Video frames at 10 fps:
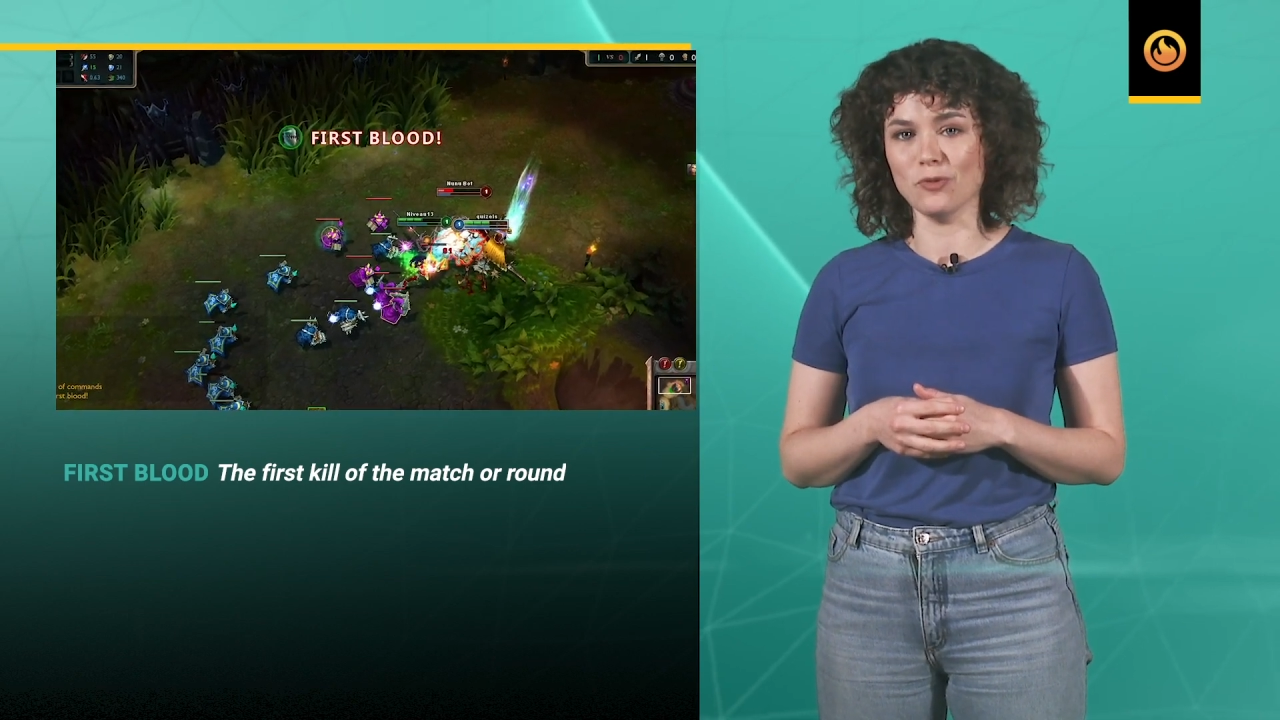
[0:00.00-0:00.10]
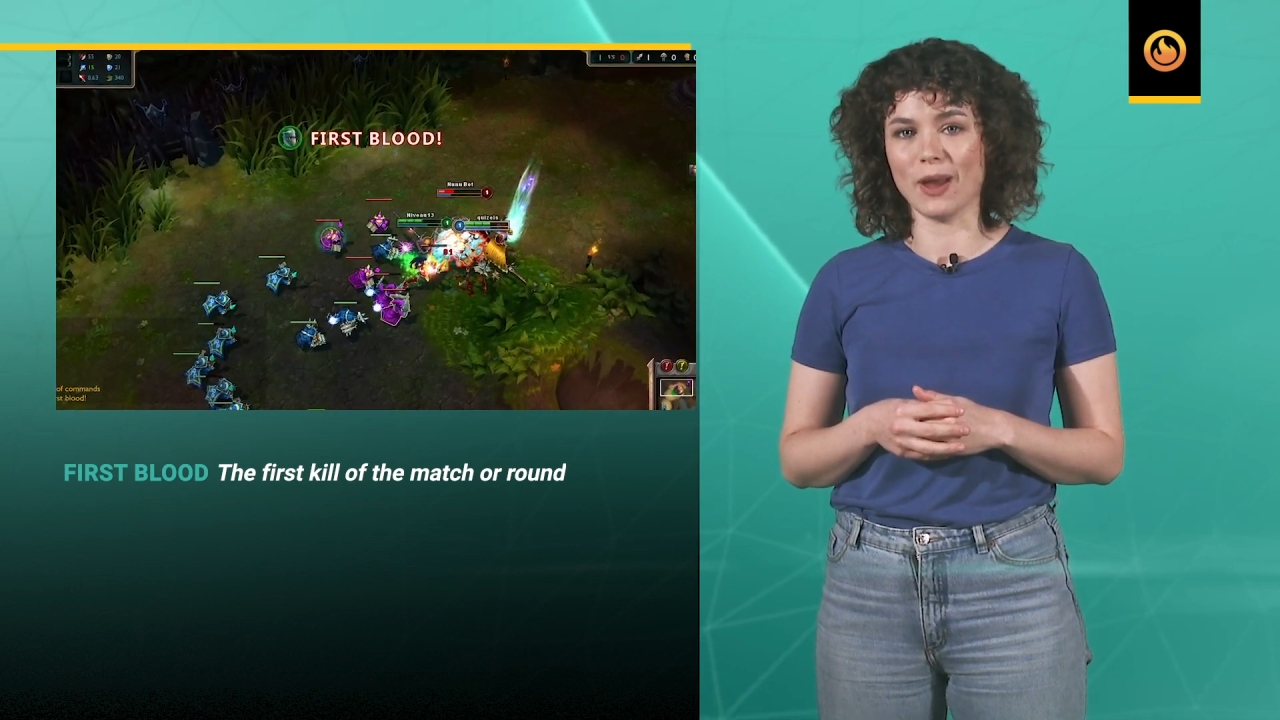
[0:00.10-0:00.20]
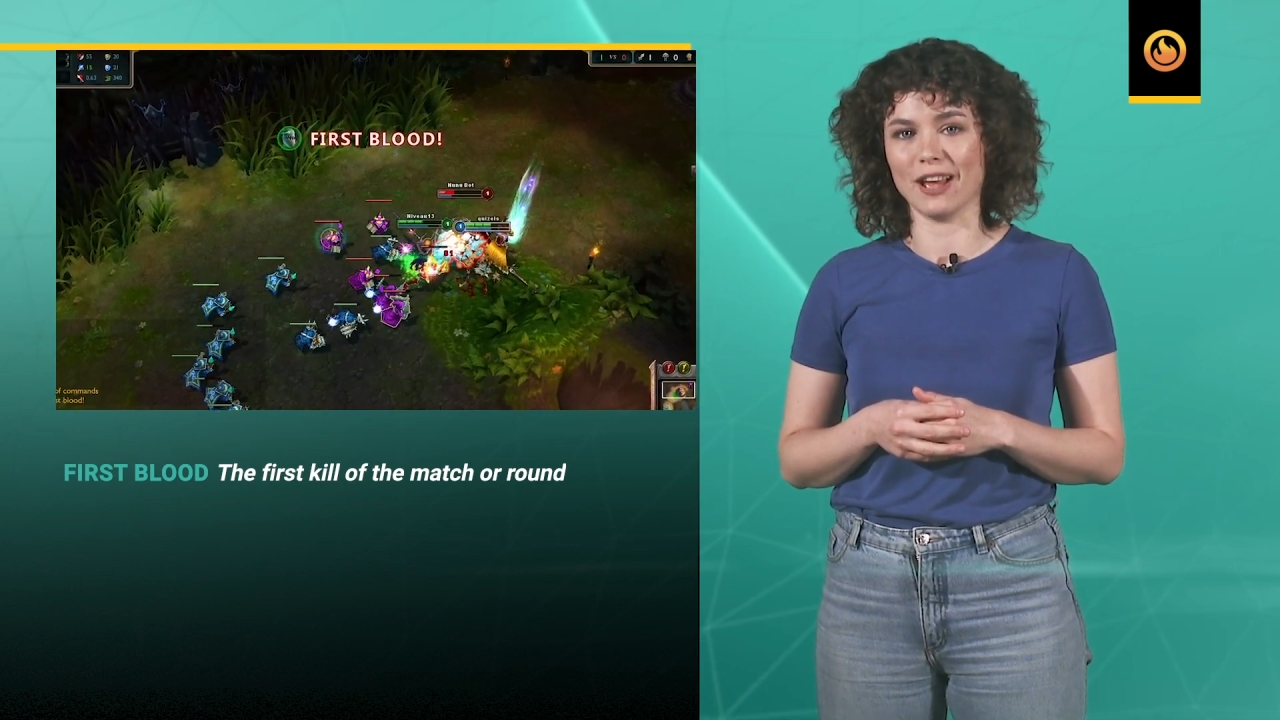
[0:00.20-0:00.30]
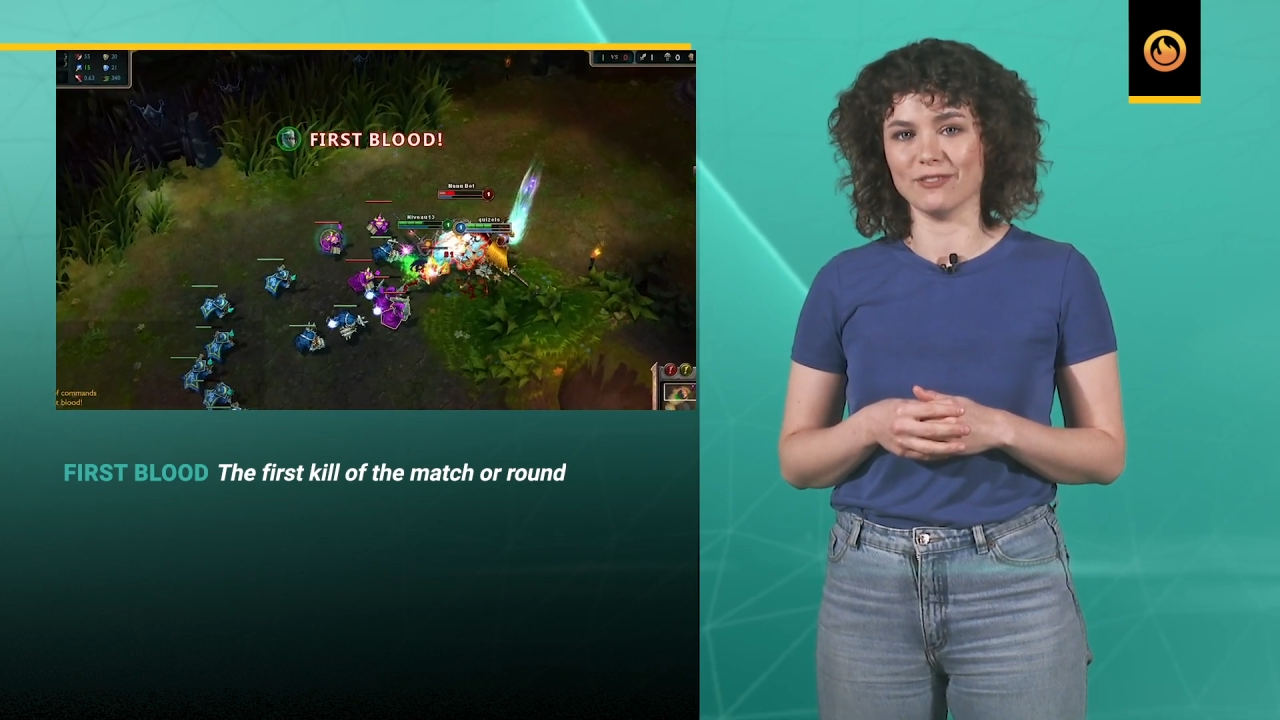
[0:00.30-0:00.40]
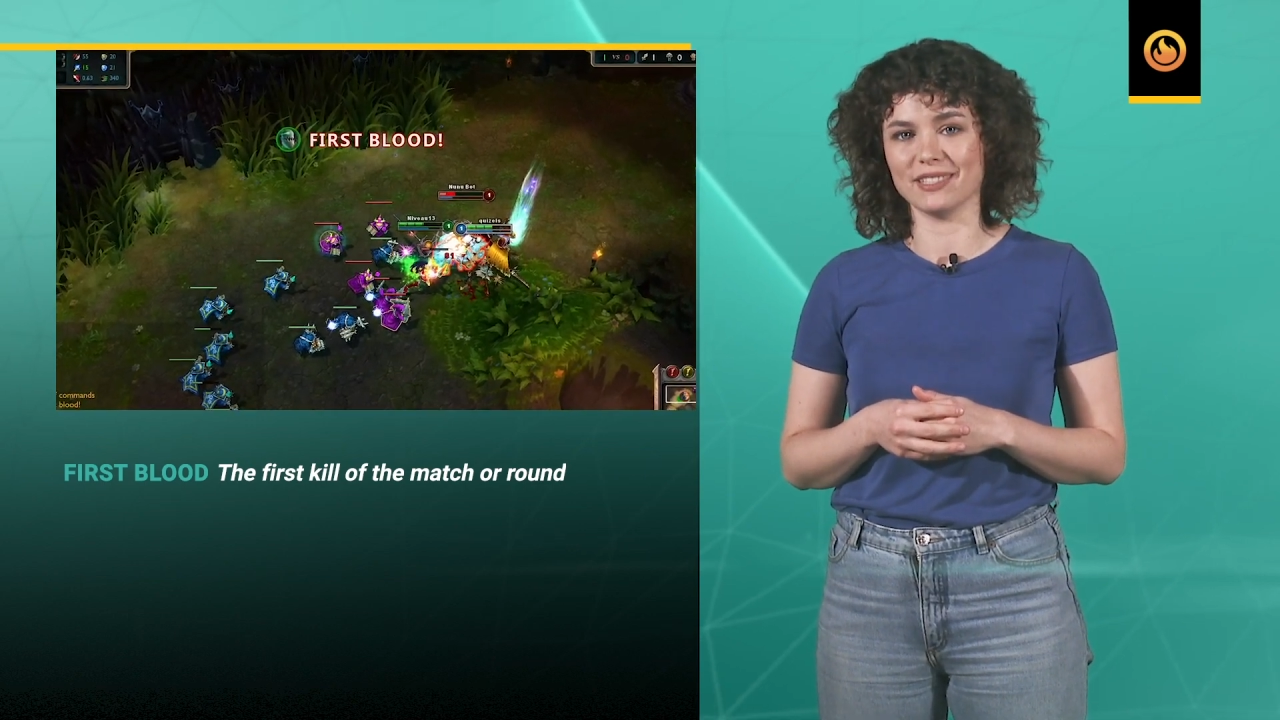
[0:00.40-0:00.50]
or
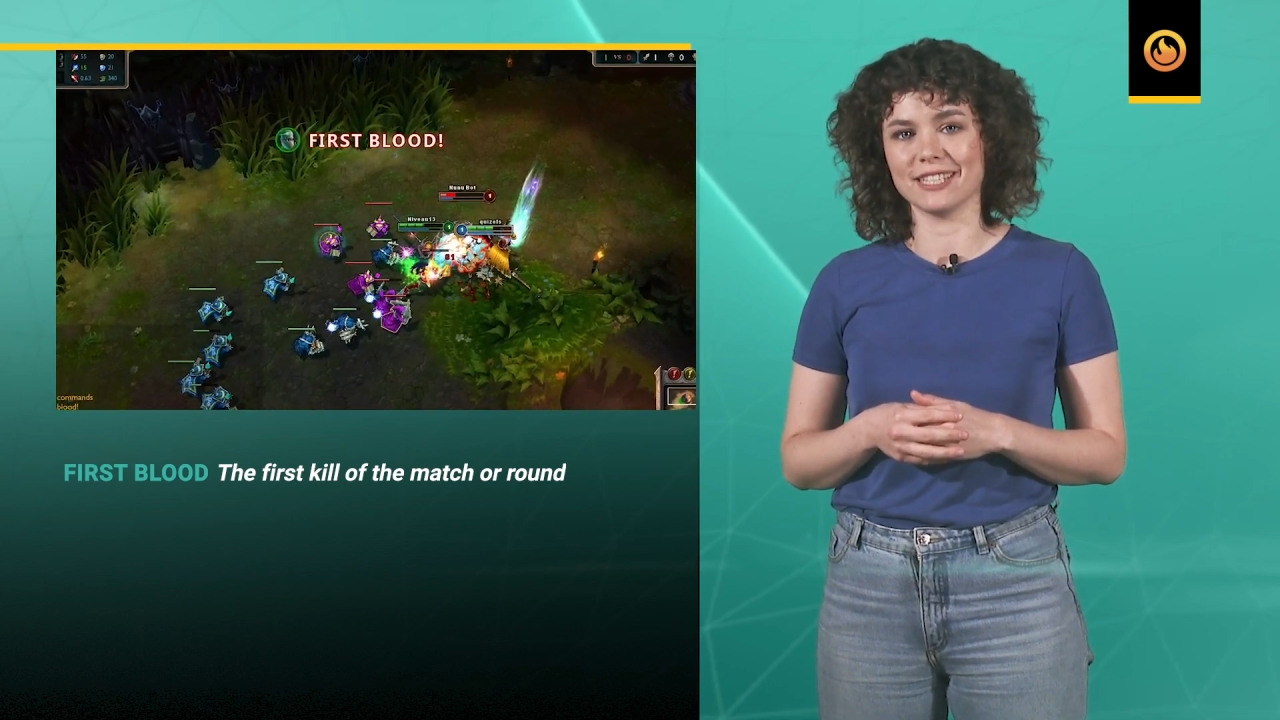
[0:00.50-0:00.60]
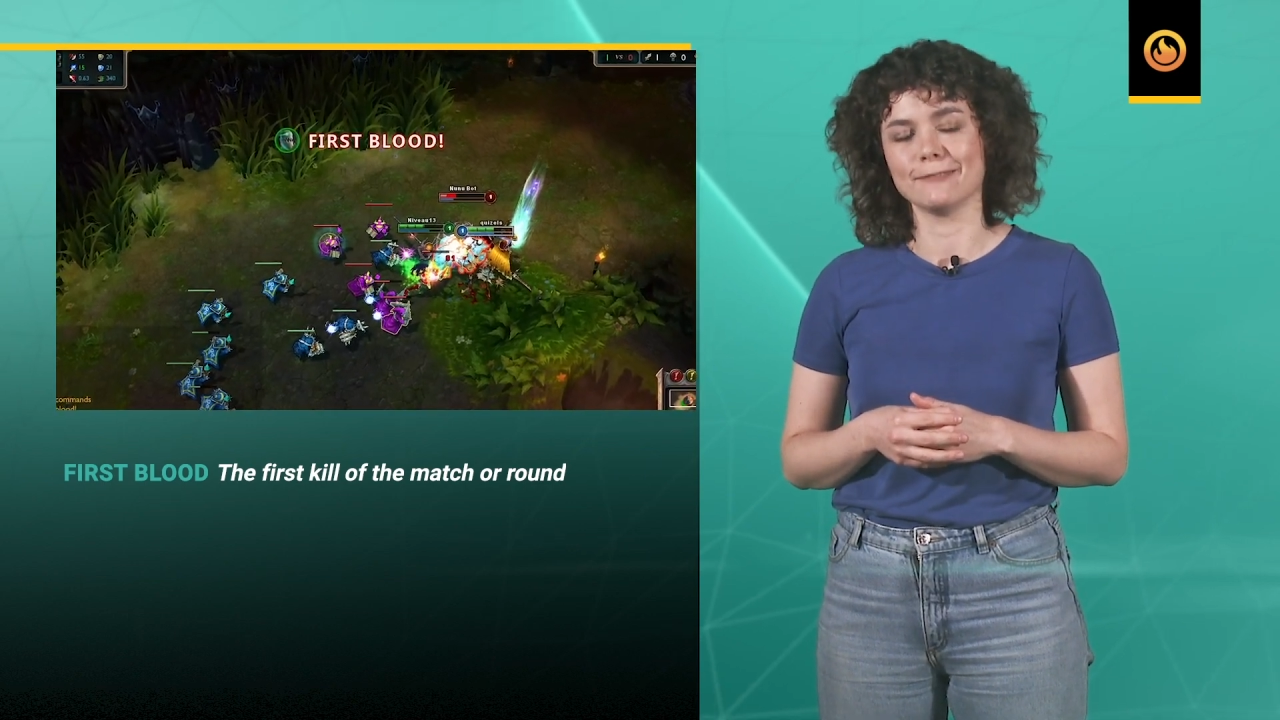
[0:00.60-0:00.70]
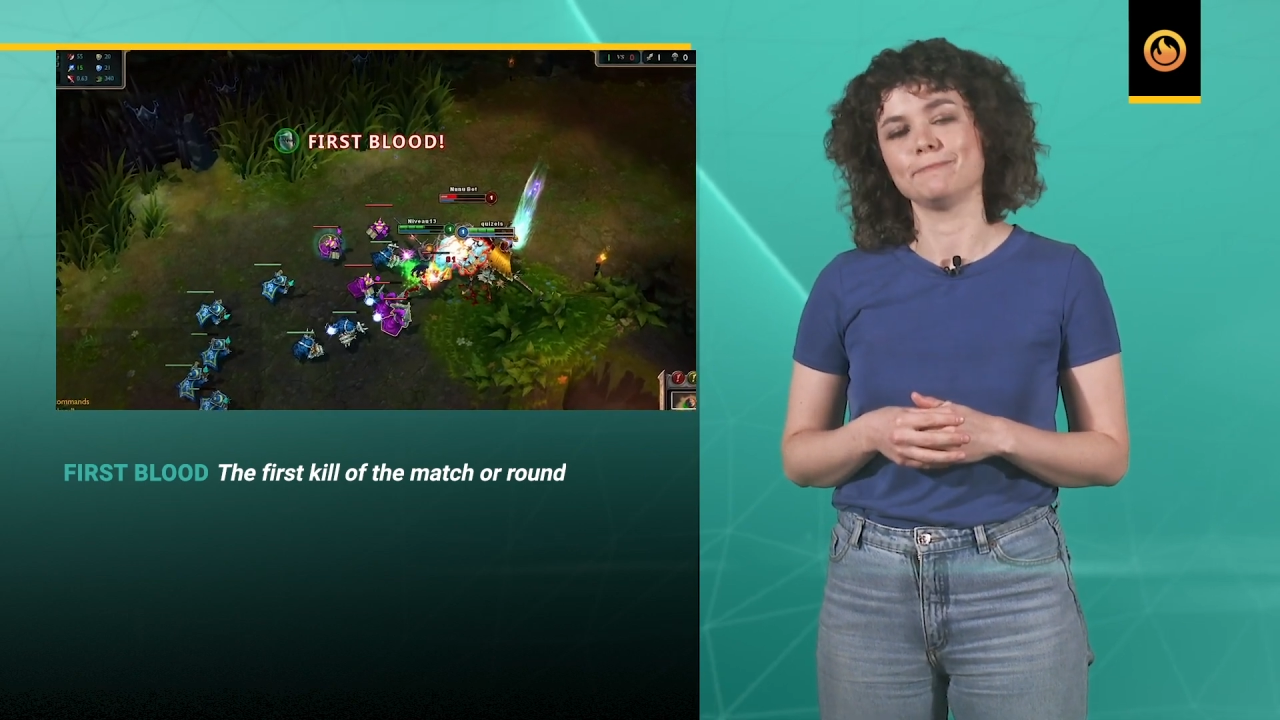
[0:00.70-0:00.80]
round.